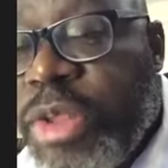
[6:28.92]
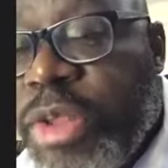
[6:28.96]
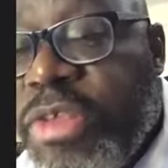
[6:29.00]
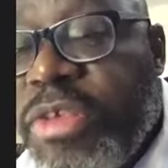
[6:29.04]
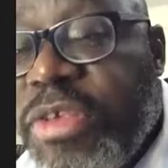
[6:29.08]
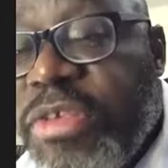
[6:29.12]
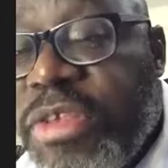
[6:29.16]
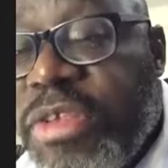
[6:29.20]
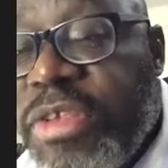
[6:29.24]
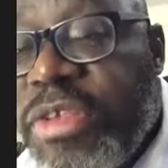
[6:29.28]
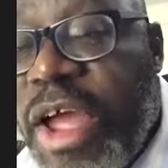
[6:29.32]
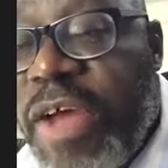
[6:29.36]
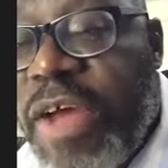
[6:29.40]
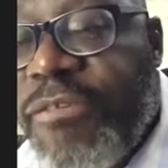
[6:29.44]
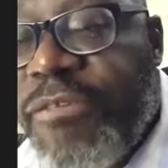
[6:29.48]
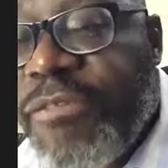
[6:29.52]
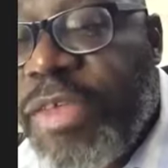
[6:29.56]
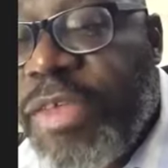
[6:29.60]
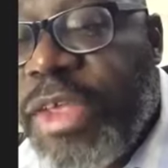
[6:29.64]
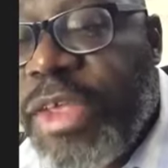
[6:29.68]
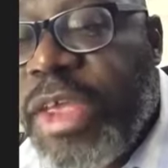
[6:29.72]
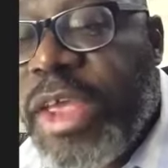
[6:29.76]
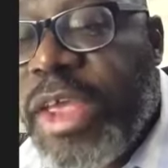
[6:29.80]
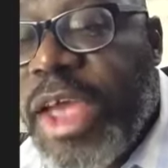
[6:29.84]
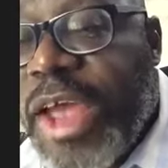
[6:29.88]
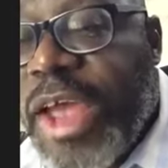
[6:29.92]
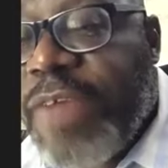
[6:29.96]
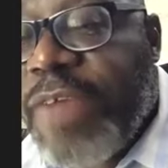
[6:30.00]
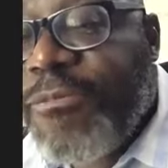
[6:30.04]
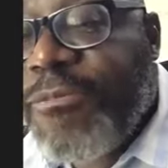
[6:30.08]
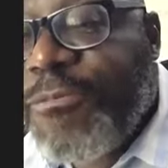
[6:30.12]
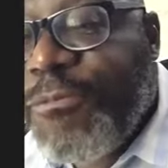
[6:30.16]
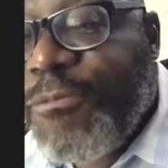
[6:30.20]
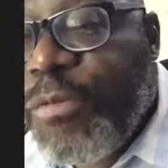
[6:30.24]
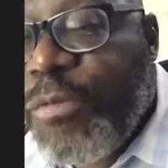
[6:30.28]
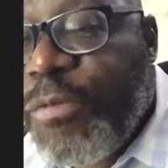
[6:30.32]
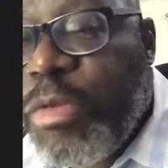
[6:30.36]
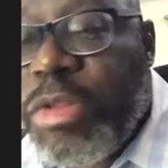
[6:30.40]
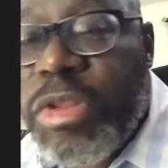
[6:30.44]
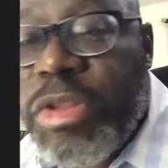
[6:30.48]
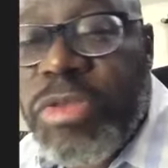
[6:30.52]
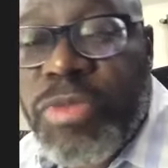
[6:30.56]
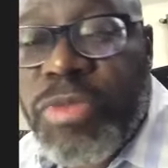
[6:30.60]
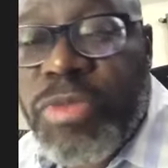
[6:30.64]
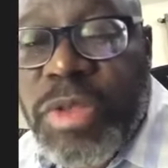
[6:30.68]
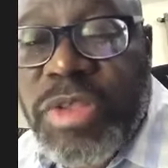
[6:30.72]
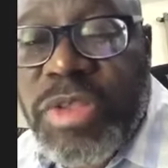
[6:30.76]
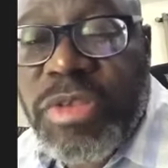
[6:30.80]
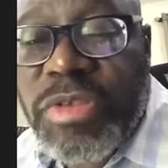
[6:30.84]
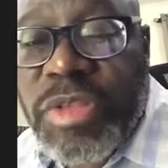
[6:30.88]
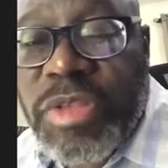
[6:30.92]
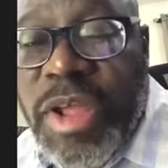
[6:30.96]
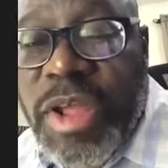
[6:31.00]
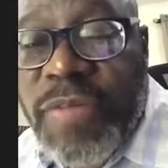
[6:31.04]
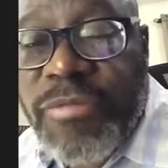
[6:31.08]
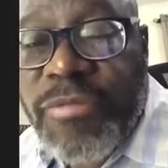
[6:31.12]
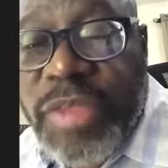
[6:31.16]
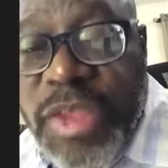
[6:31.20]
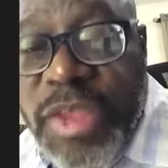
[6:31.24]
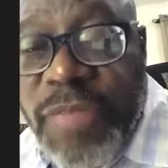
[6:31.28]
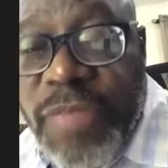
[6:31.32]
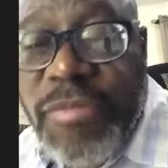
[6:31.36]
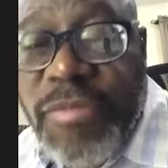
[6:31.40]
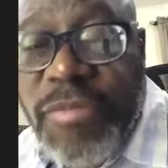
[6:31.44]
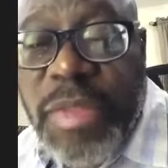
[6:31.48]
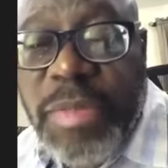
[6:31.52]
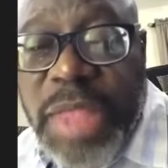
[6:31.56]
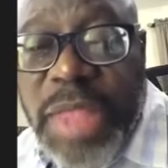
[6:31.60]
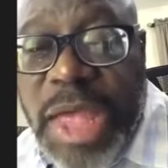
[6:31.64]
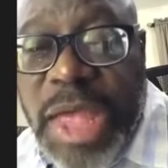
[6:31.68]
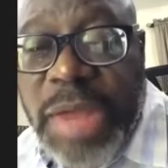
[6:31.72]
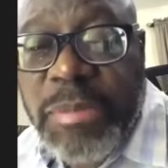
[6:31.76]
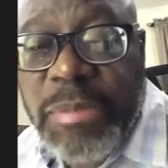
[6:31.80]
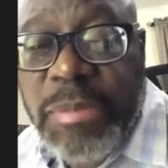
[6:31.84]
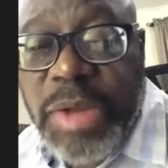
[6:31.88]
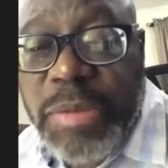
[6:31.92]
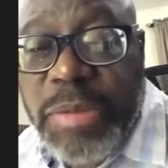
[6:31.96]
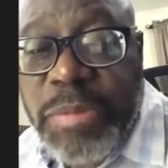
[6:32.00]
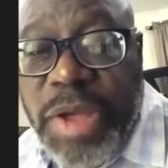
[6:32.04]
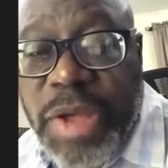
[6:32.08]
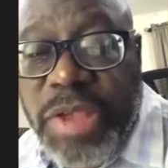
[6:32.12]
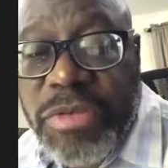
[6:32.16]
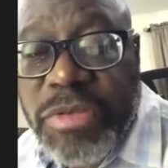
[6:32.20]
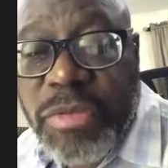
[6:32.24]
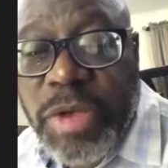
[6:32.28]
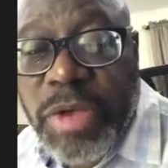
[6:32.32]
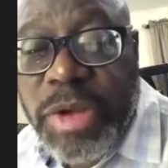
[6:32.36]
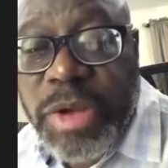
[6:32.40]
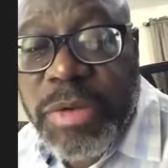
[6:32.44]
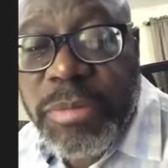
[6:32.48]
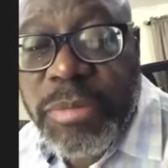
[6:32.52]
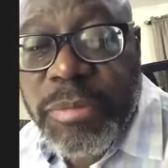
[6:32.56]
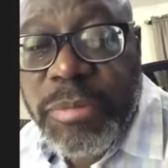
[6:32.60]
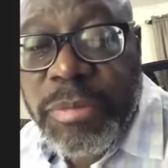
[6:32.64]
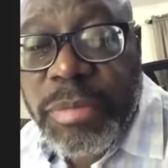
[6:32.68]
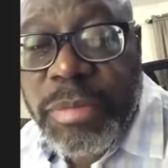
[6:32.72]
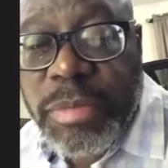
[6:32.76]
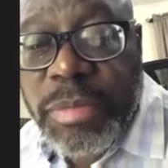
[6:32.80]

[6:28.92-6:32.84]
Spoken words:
Twitter staff and fooled the Twitter staff to give them the admin password.